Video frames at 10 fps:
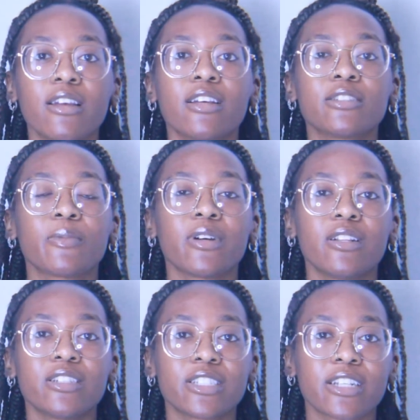as
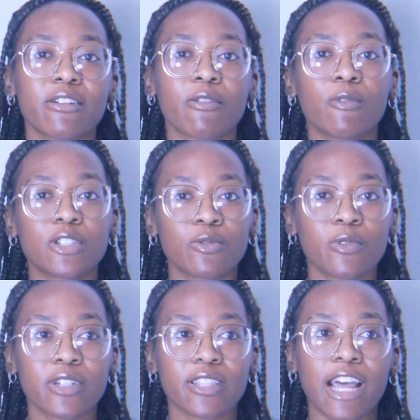well as sharing which
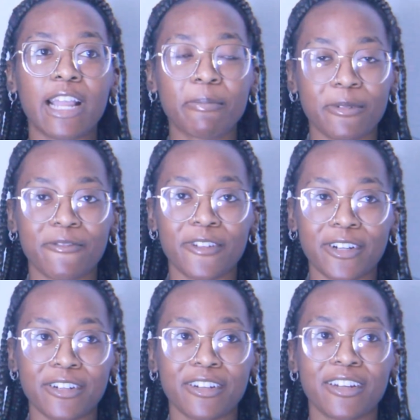one I
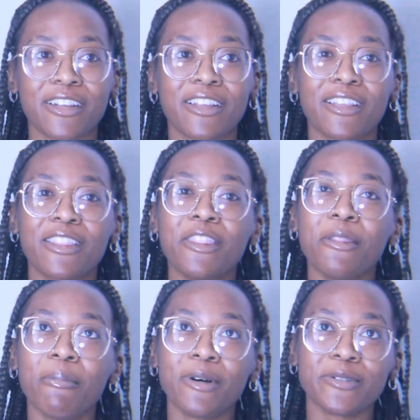prefer
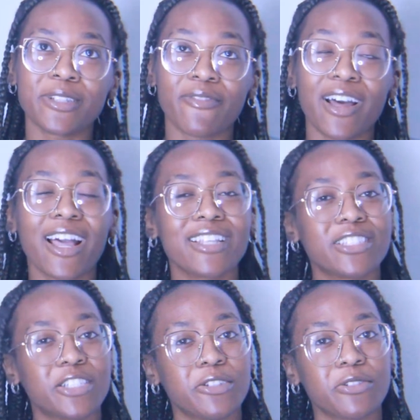the most if I had
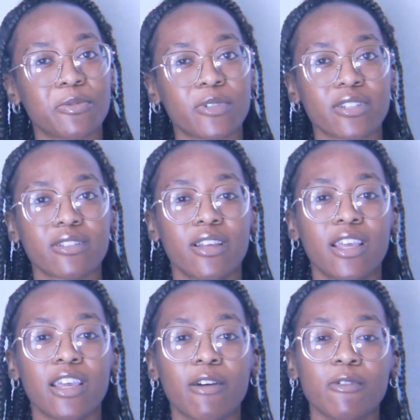to choose one,
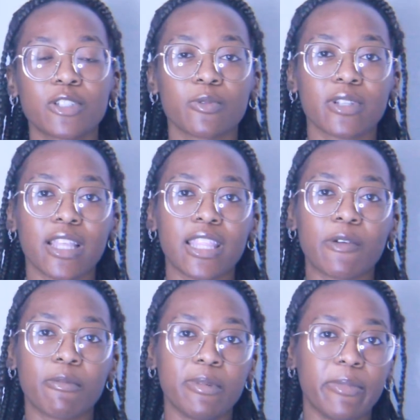and which one I
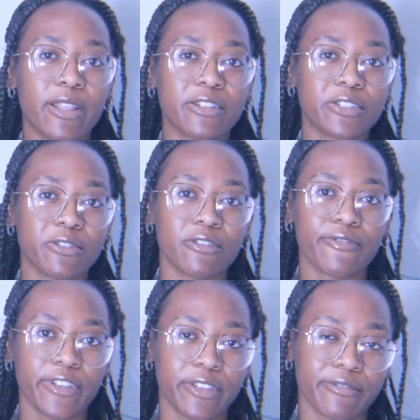think would be better suited
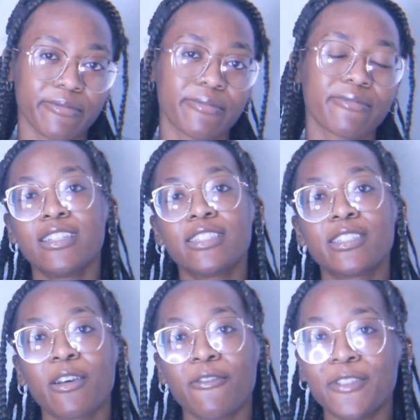for you.
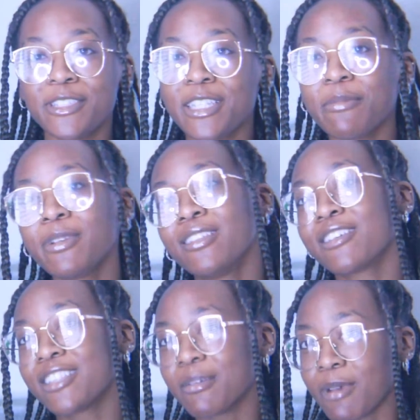So if you see me
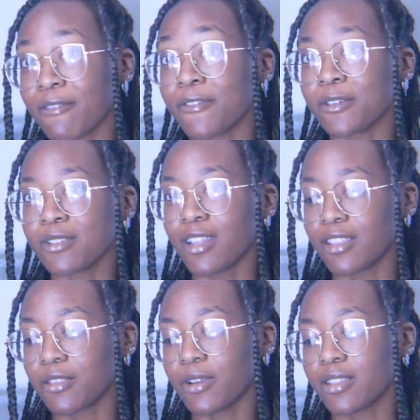looking at my phone a
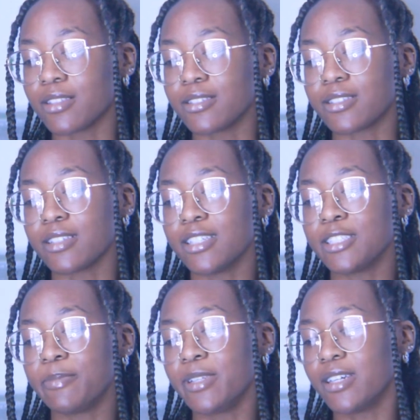lot throughout this,
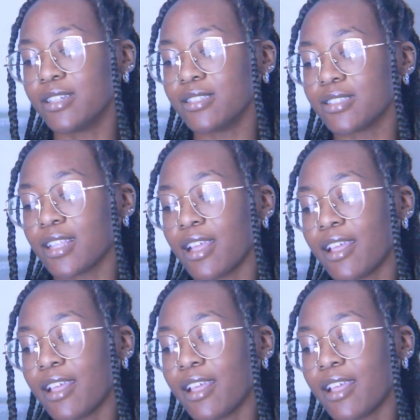it's because